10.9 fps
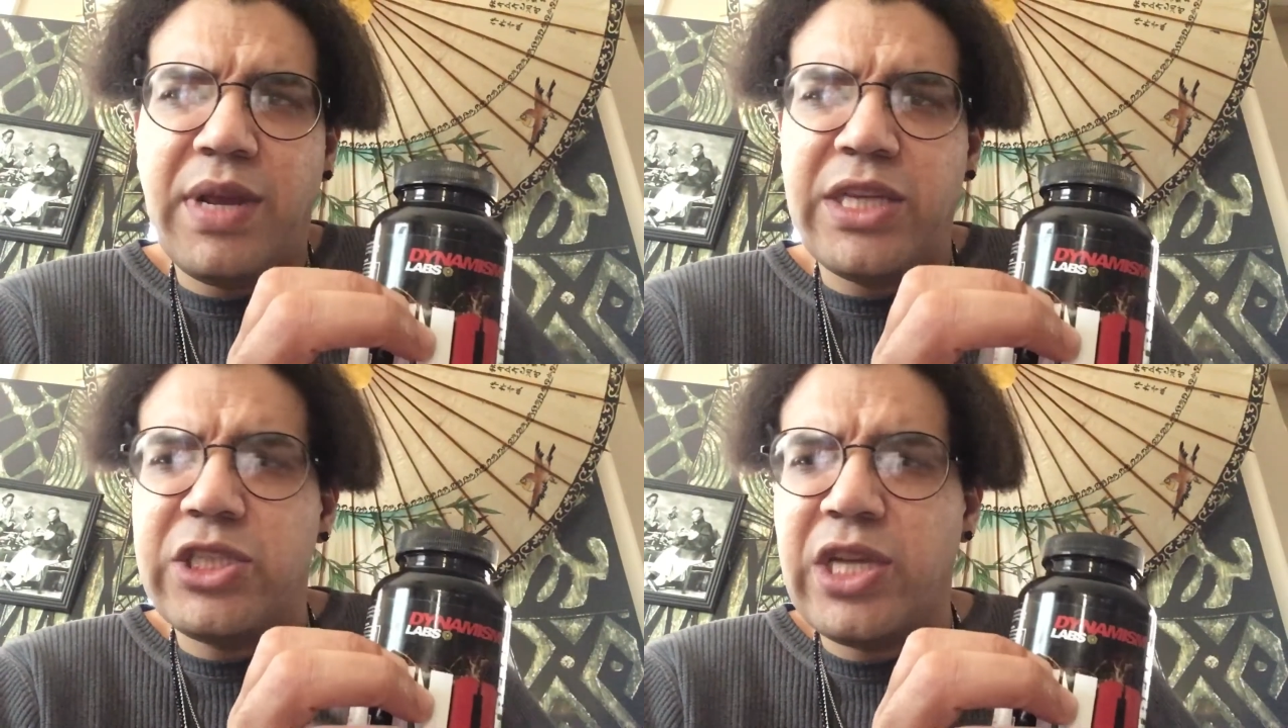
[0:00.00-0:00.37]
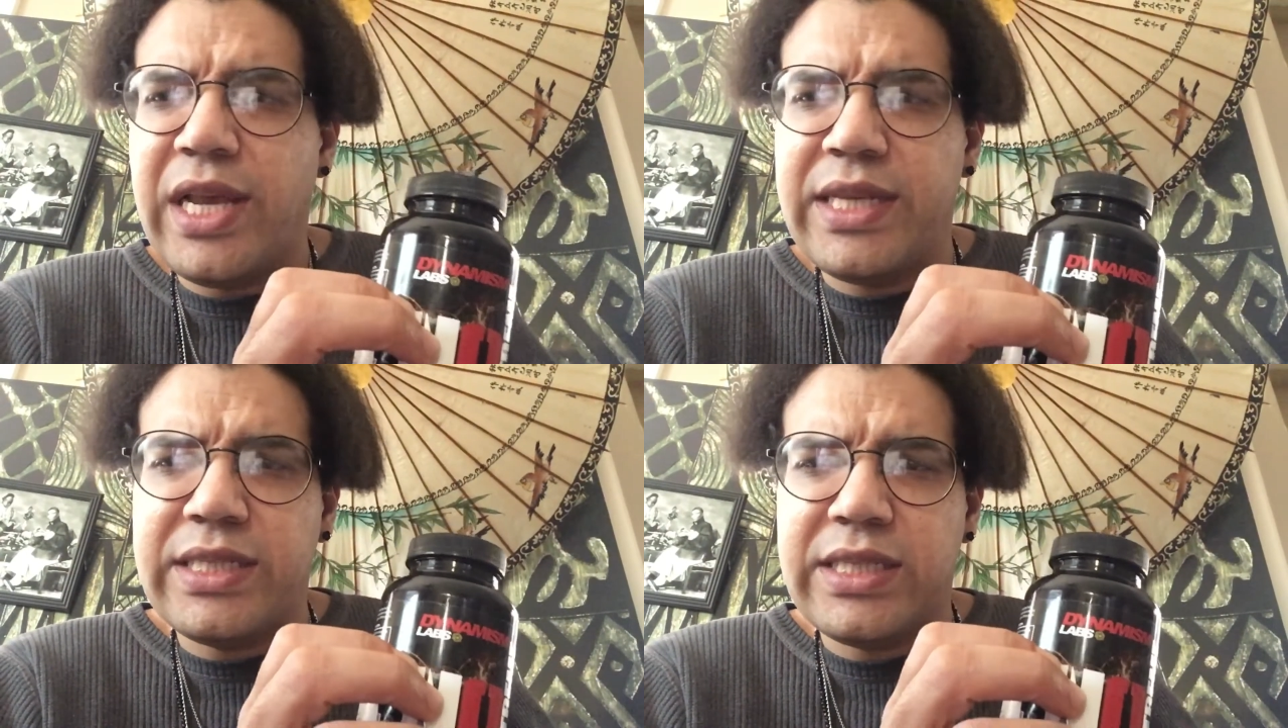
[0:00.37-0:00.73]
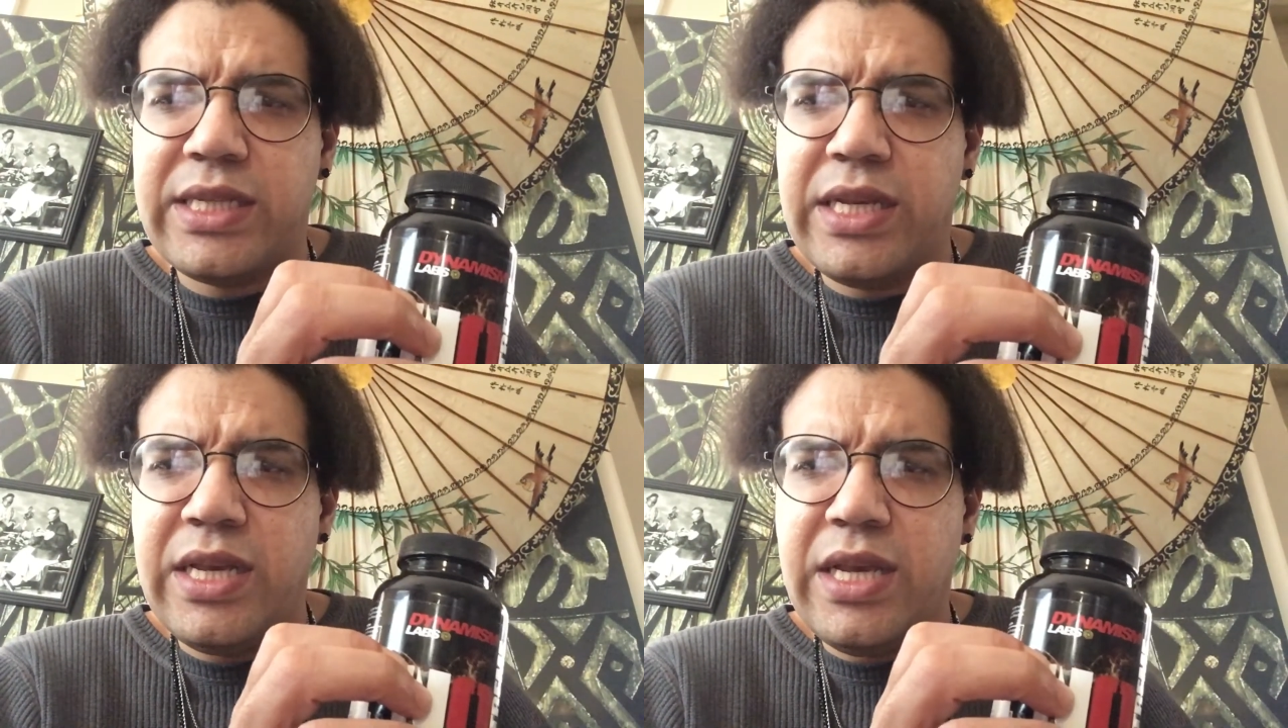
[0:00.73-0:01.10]
my
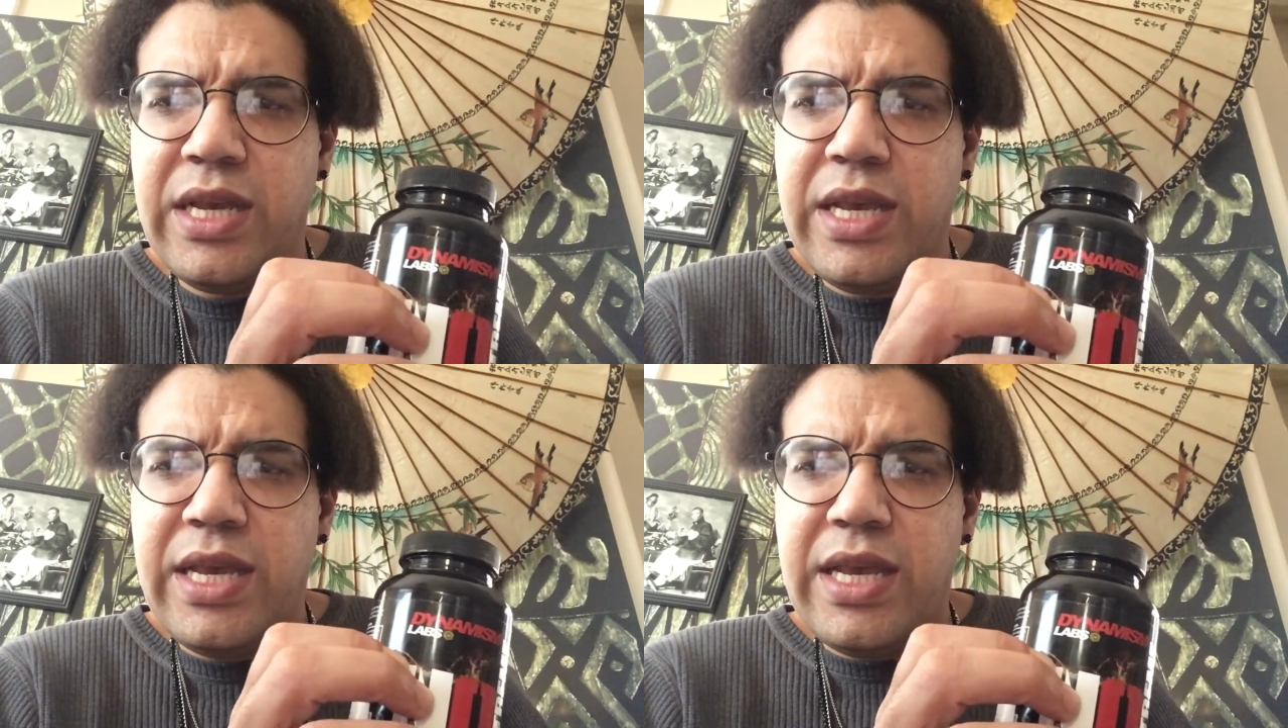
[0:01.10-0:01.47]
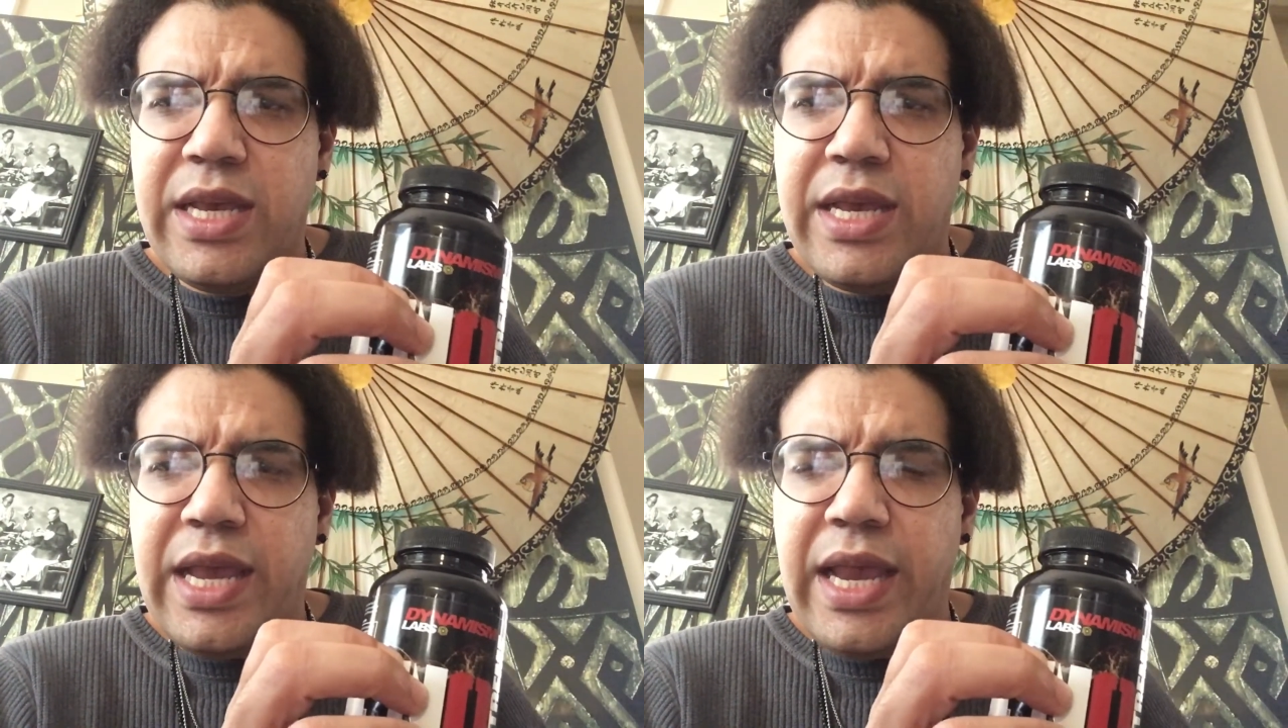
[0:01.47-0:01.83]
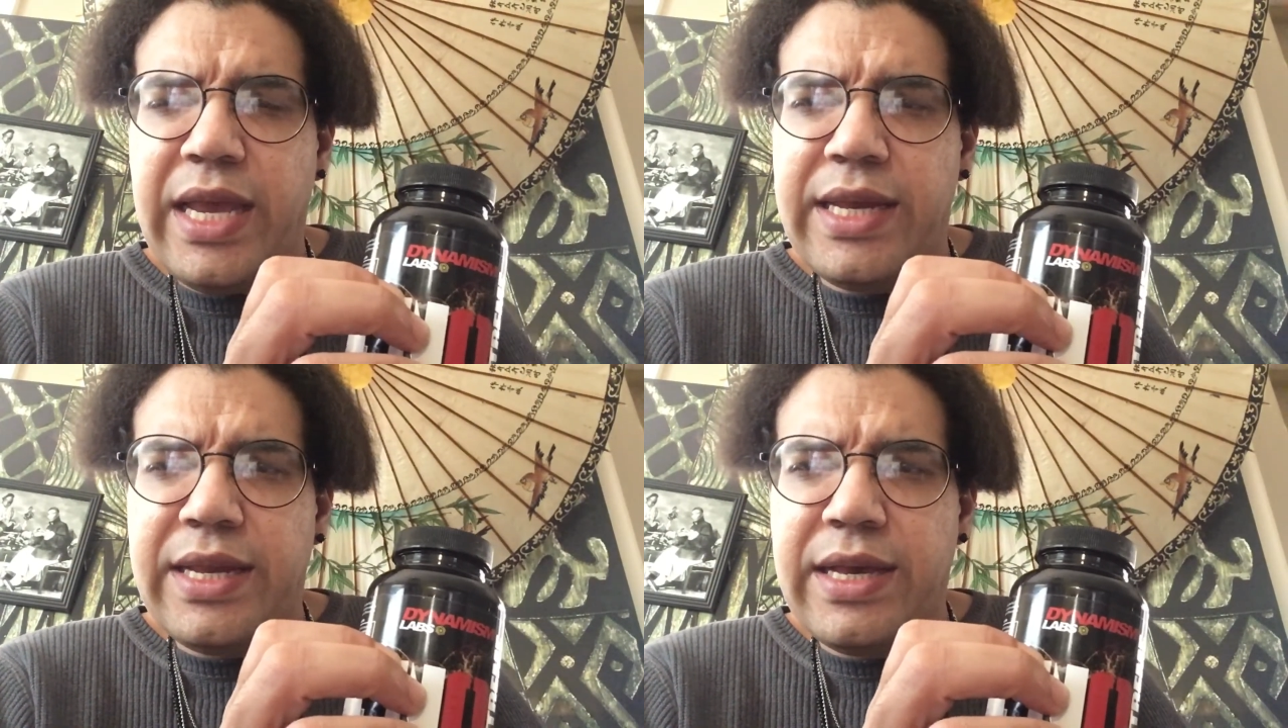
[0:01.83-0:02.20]
chest and